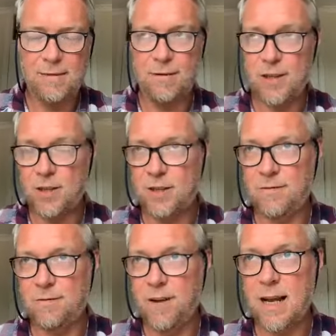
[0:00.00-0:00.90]
even if it's
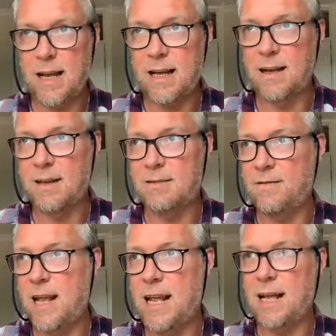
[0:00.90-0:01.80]
just feeling us
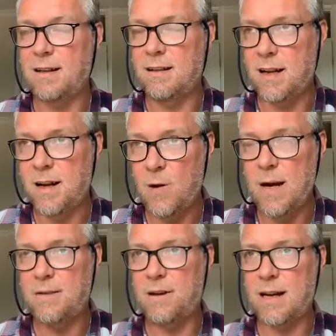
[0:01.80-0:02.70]
feeling low
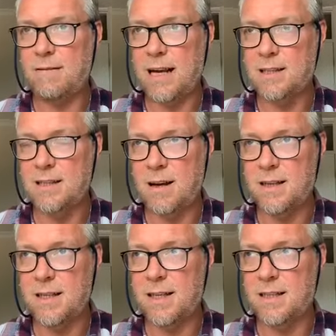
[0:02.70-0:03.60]
level of
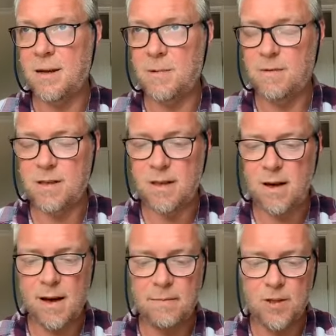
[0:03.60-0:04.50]
anxiety some of the
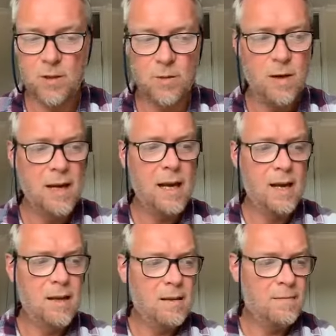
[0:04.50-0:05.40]
time to
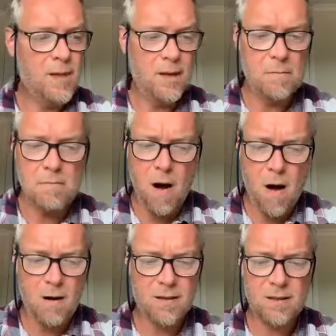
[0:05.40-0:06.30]
you know,
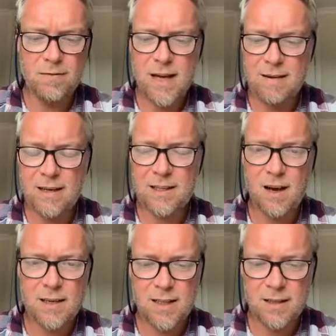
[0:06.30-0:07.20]
mark severe
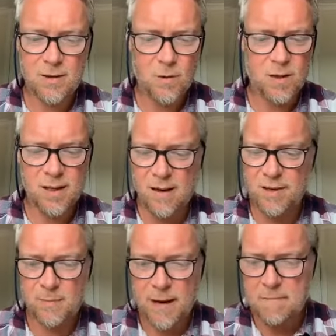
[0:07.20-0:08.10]
anxiety disorders. And
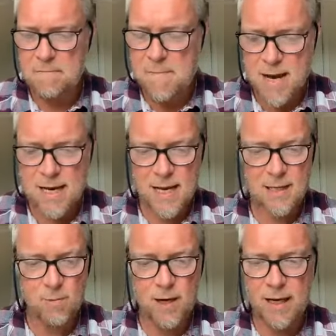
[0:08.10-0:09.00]
I've spent many
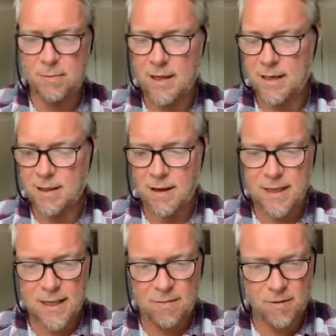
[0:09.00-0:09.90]
years working with
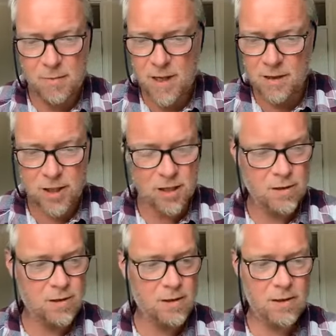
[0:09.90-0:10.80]
anxiety from young
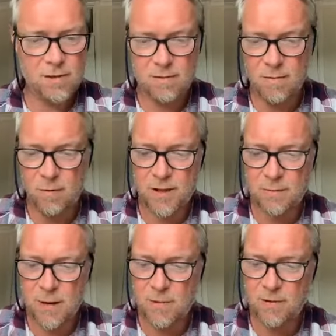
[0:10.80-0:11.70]
children to
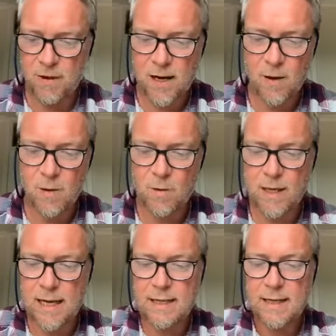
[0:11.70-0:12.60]
obviously people are very
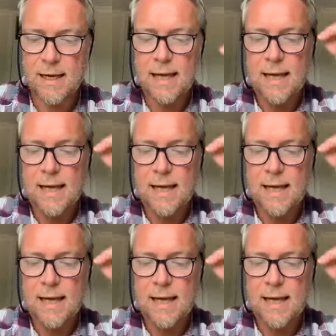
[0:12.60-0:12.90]
old. And